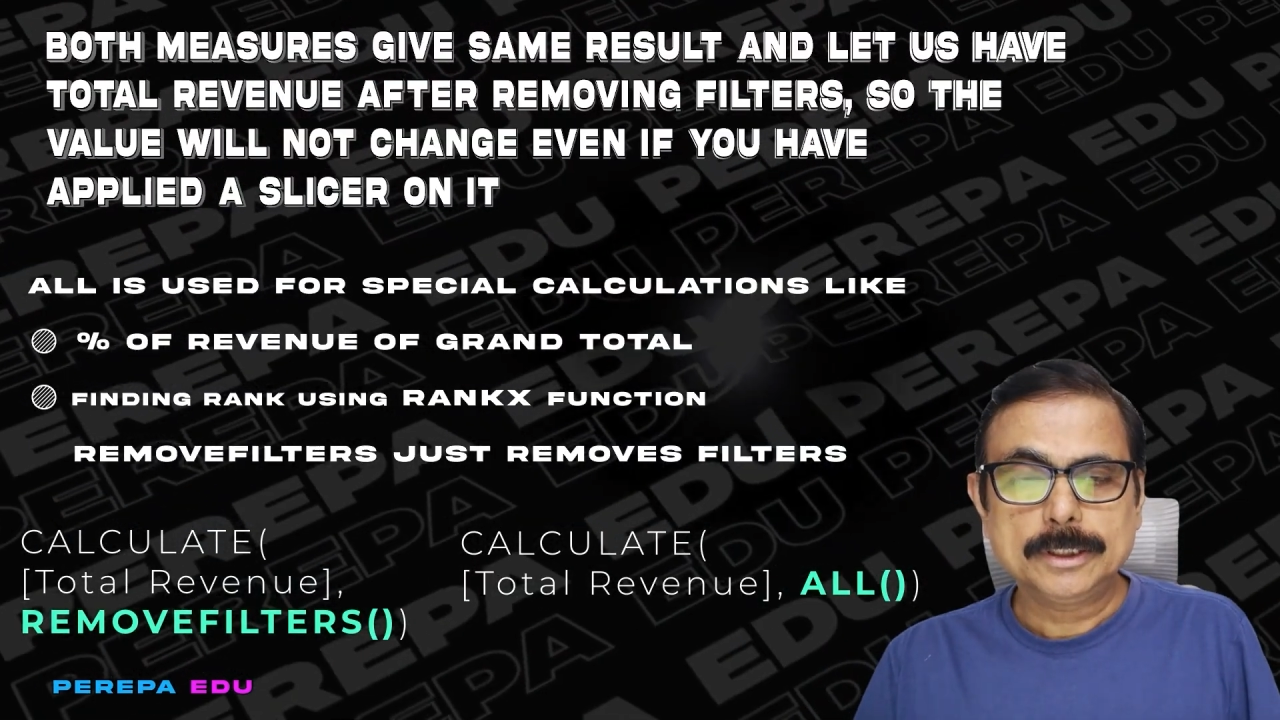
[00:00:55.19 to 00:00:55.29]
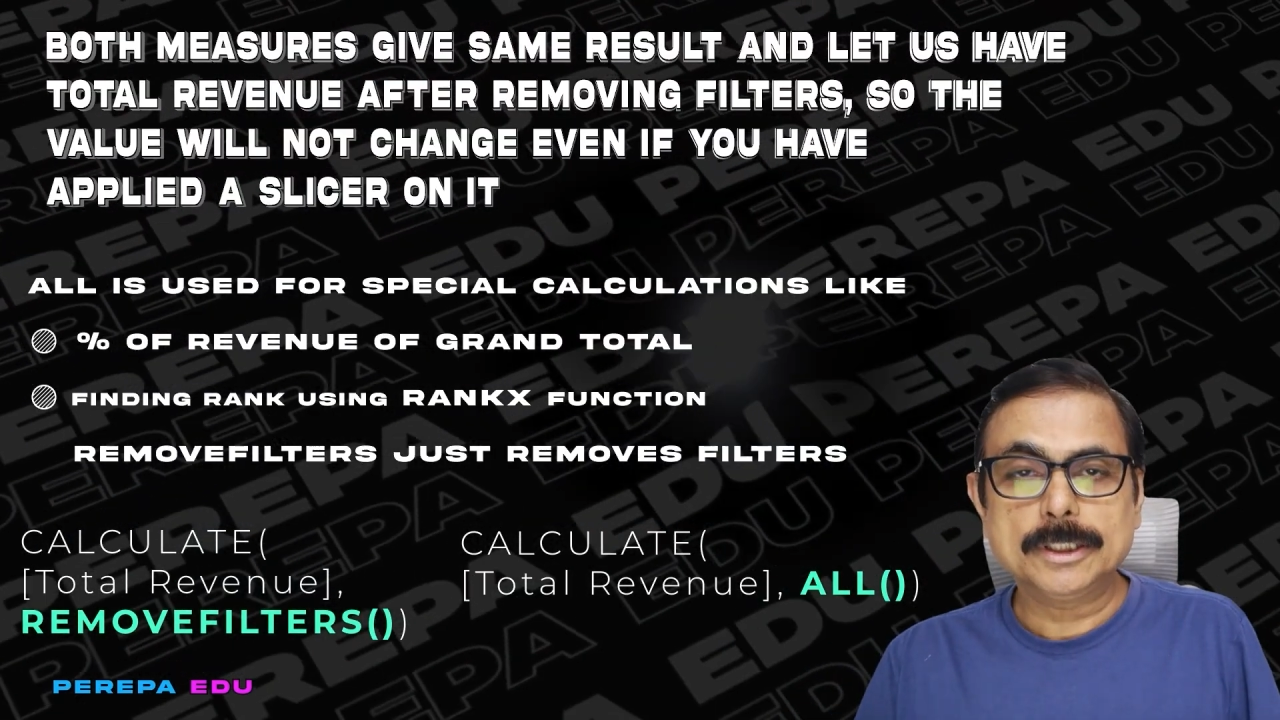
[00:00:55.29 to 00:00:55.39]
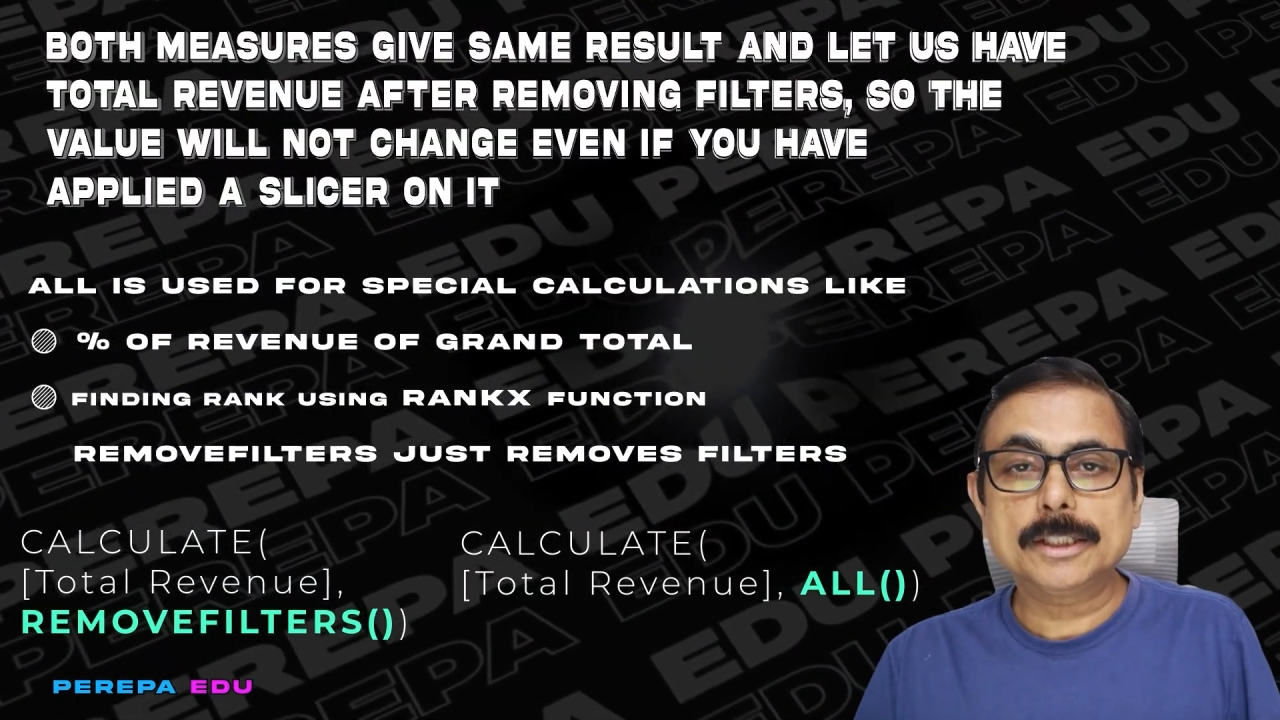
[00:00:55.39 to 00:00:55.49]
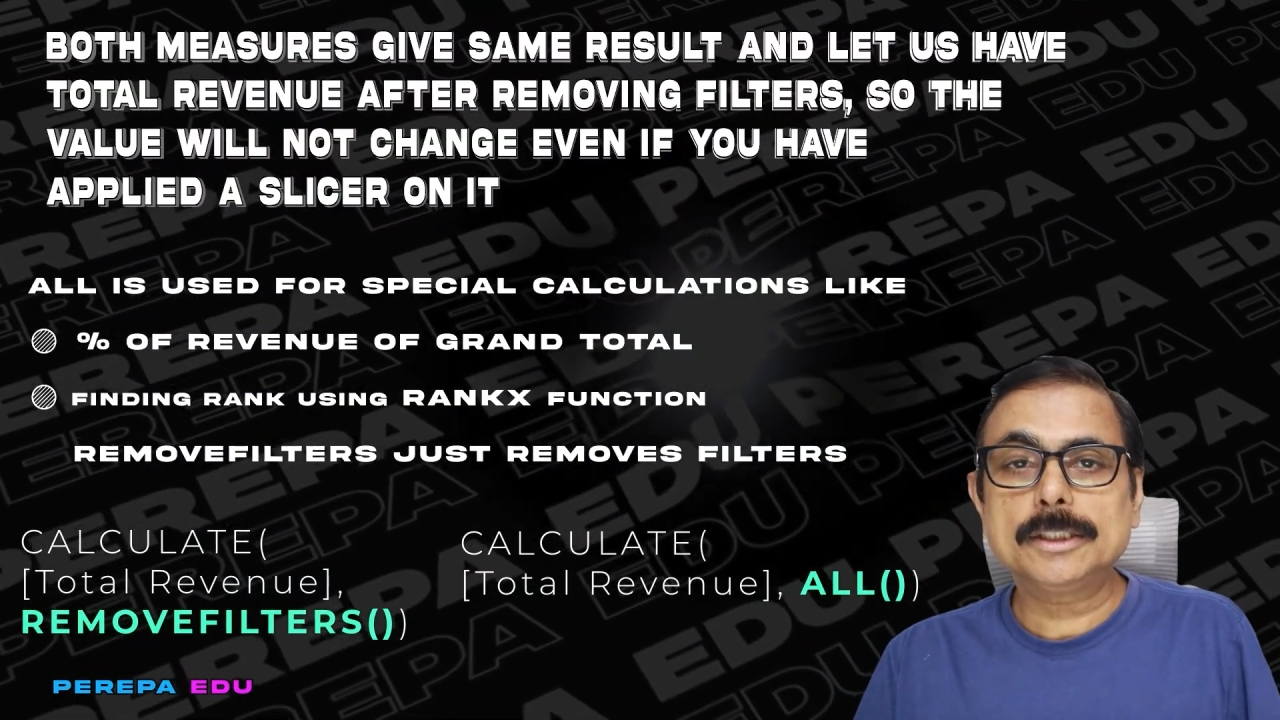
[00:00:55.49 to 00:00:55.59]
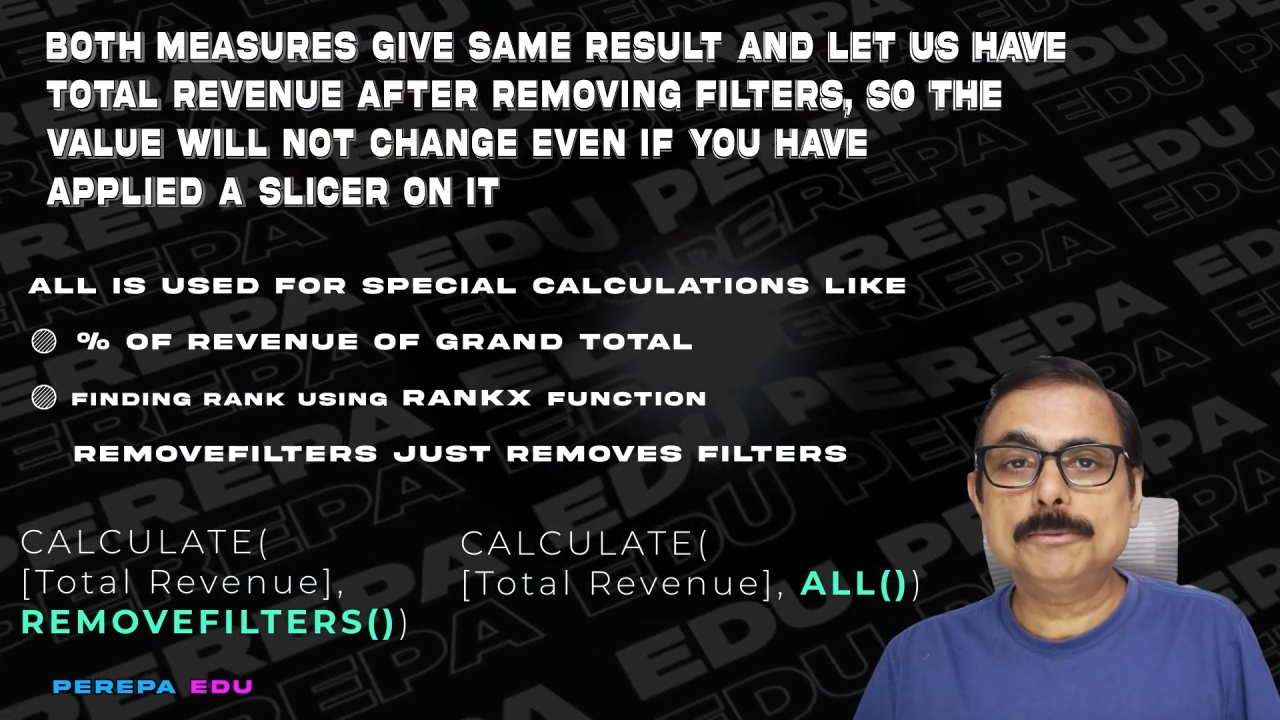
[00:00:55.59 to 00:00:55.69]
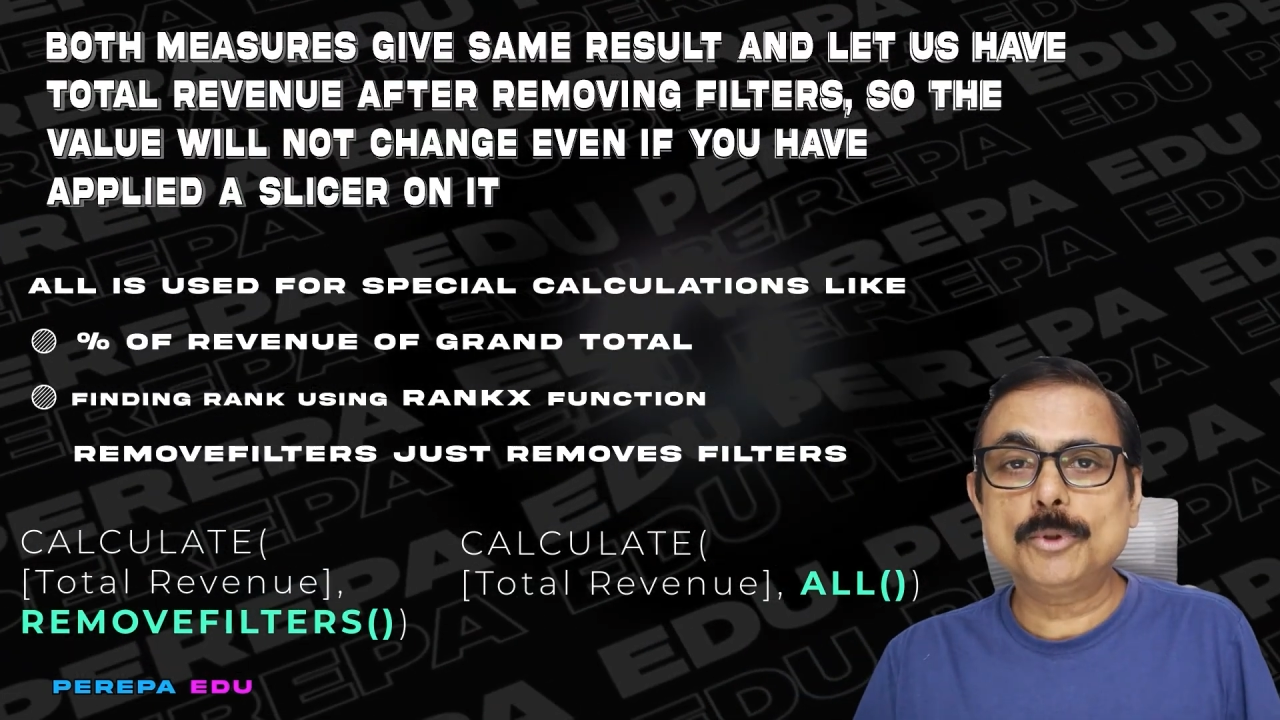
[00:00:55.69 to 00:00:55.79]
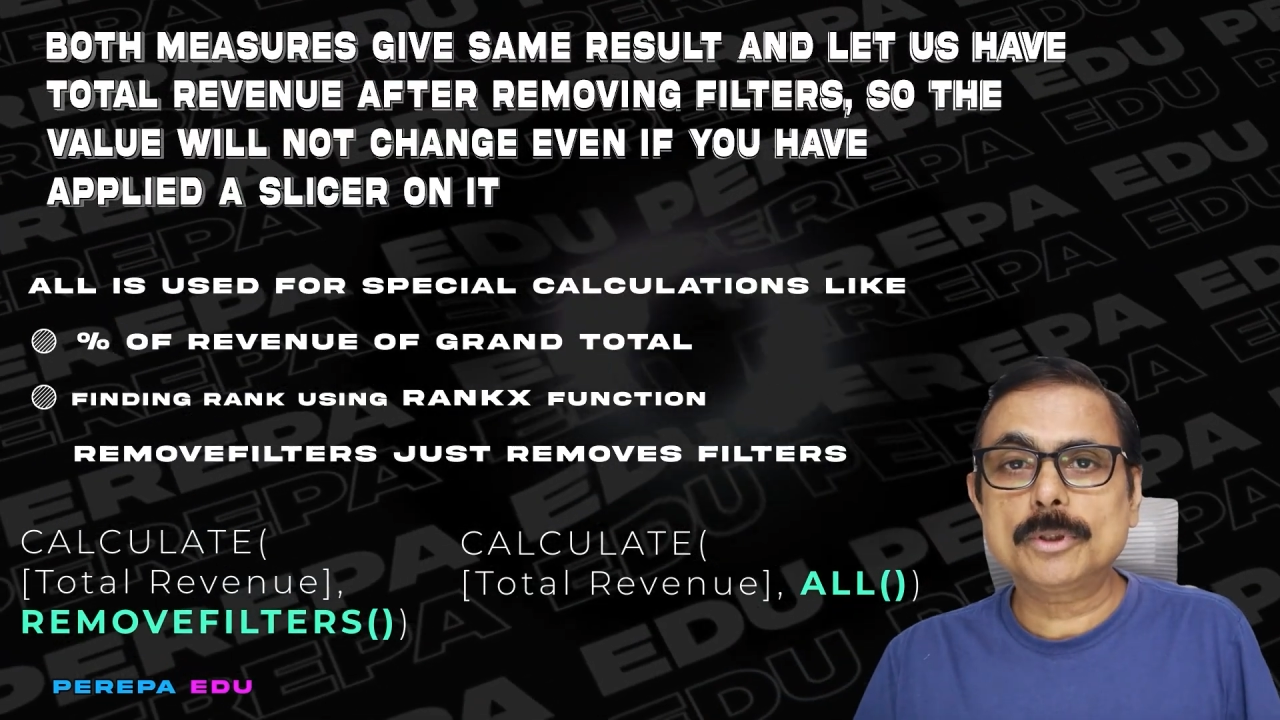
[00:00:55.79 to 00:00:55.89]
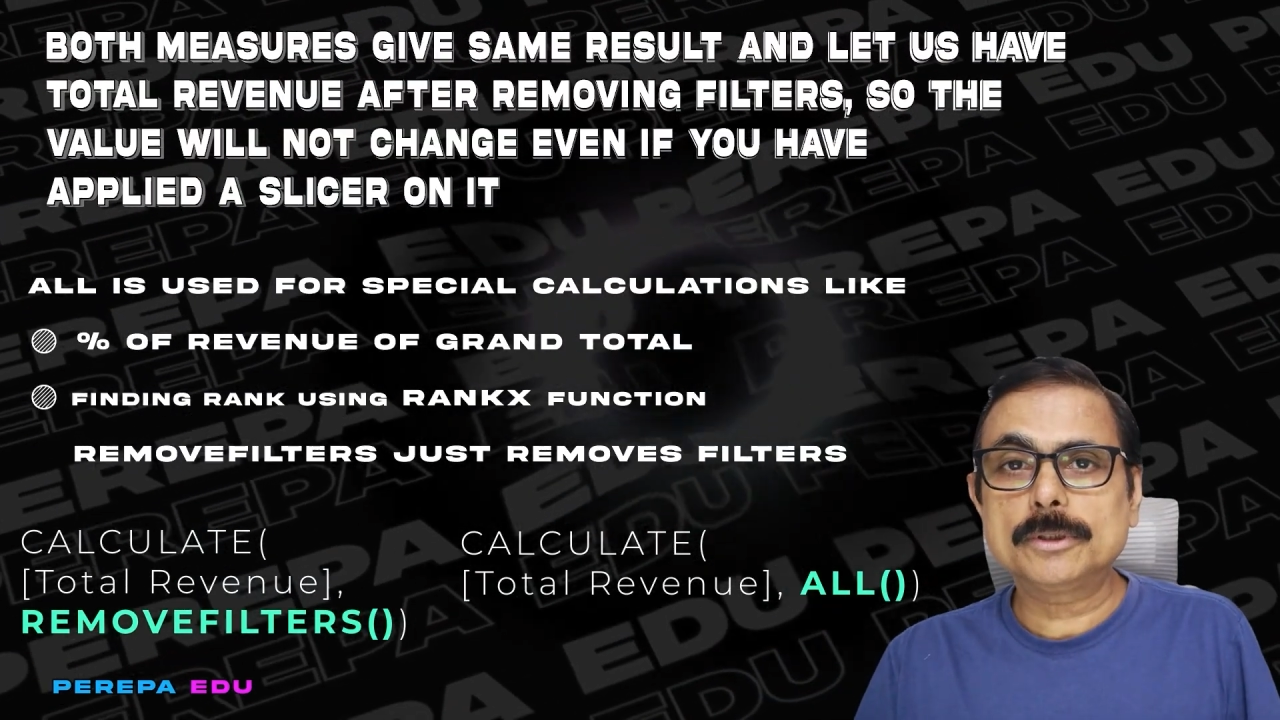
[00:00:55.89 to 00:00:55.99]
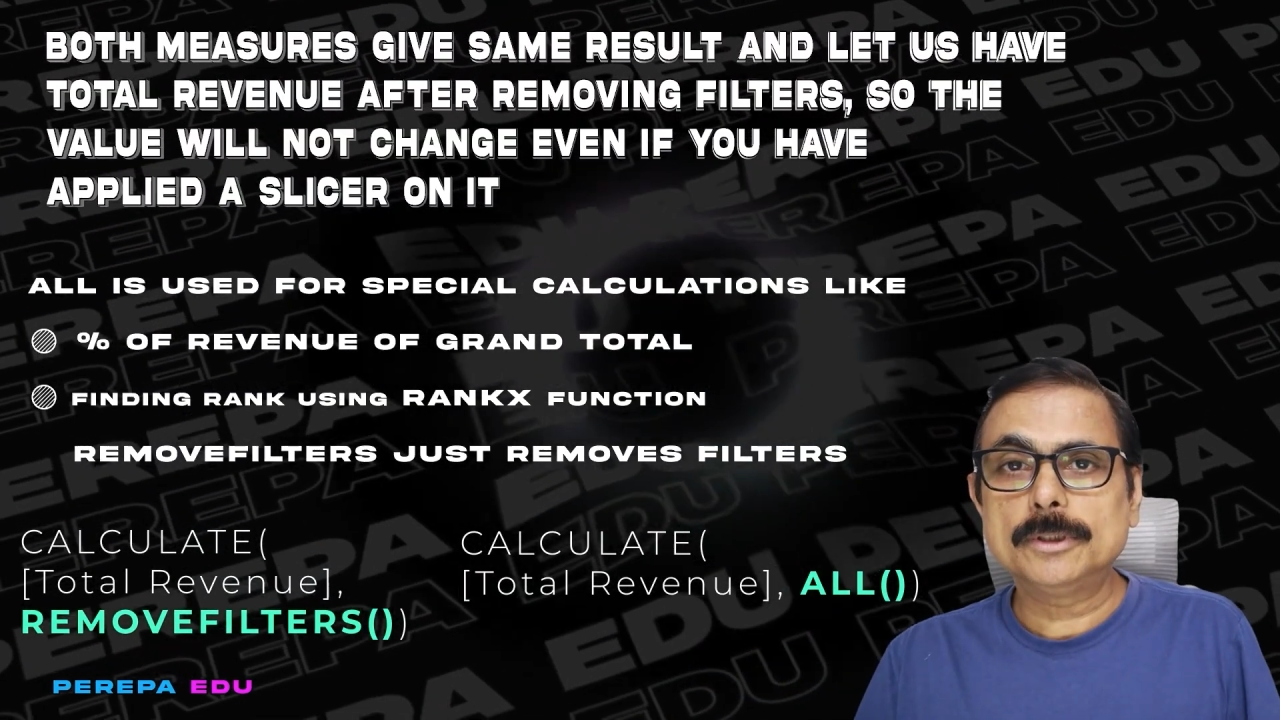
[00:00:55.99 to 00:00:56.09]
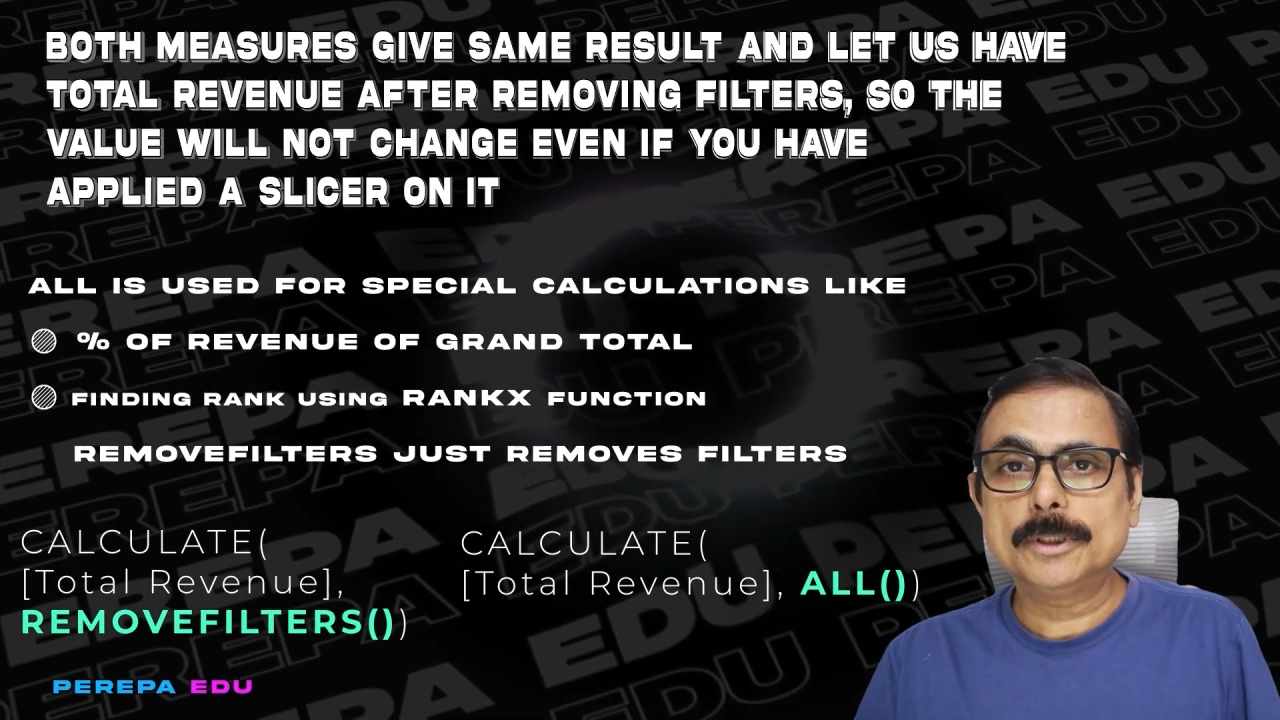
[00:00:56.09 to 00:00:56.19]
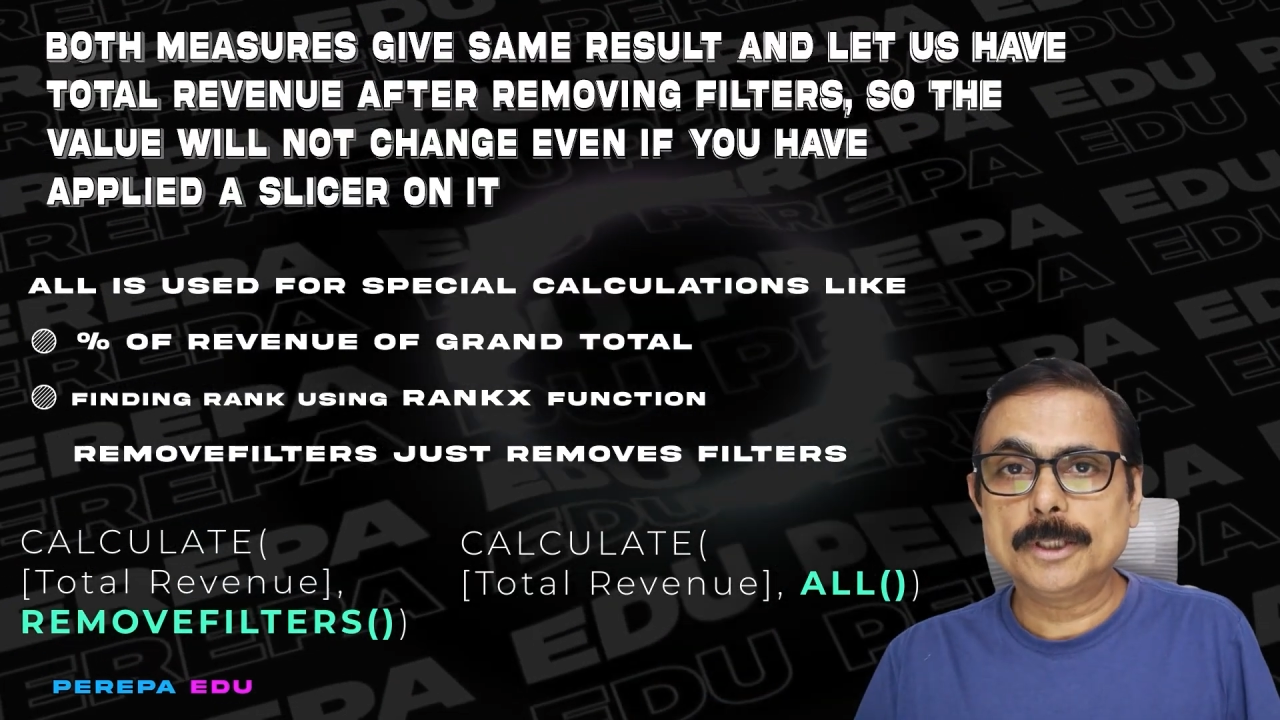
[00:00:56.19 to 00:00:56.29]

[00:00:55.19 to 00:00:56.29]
nothing more,